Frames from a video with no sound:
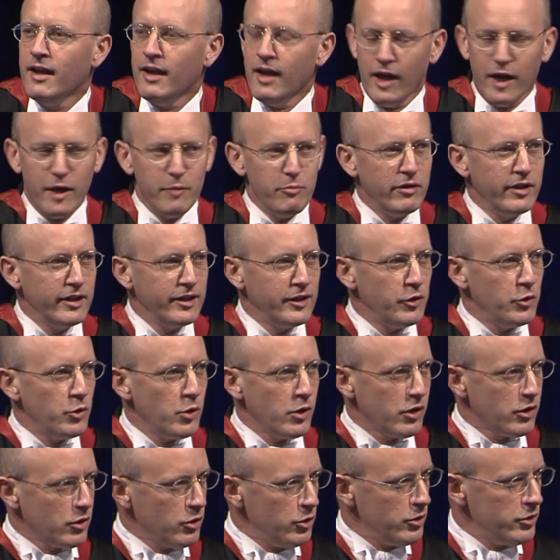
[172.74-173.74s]
I bring you
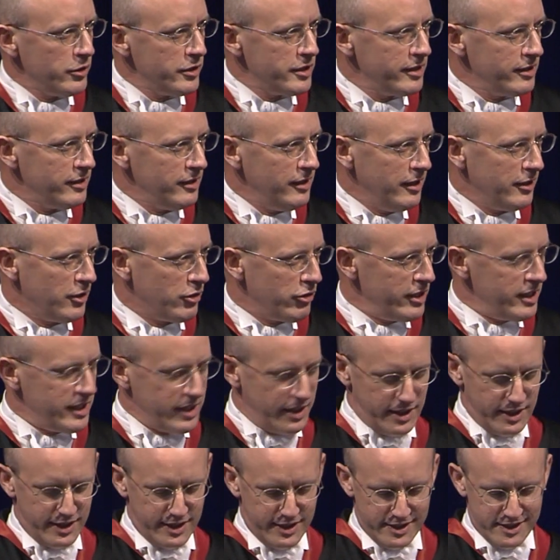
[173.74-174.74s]
cordial
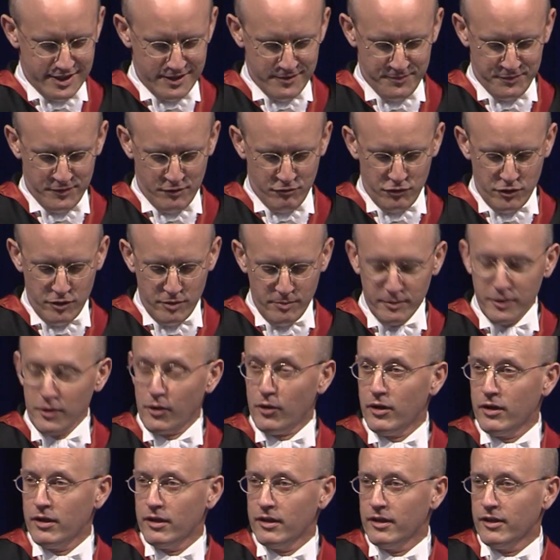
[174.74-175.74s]
greetings from
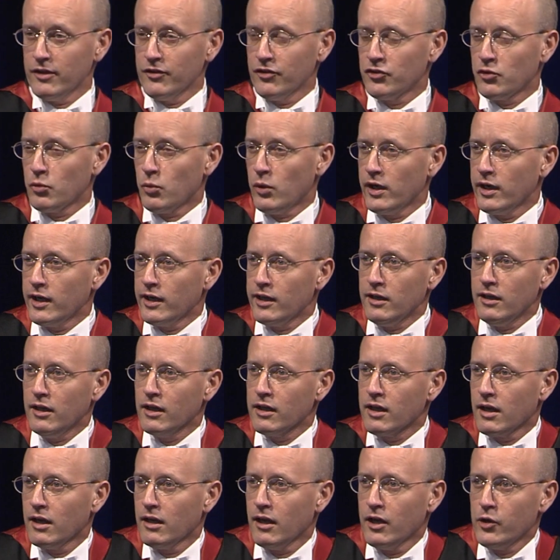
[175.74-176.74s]
your erstwhile
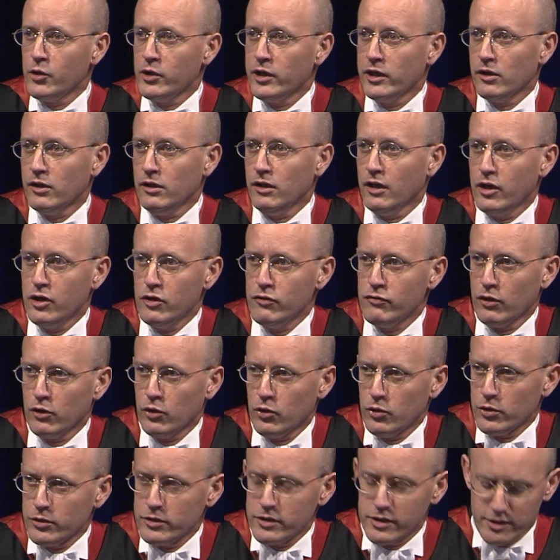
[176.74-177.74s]
colonial
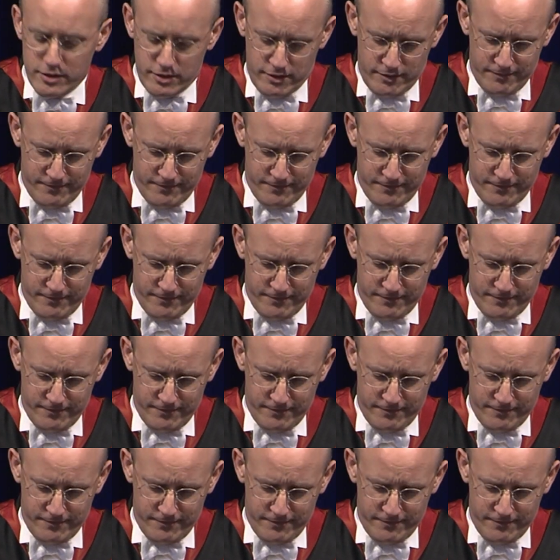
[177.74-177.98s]
overlords.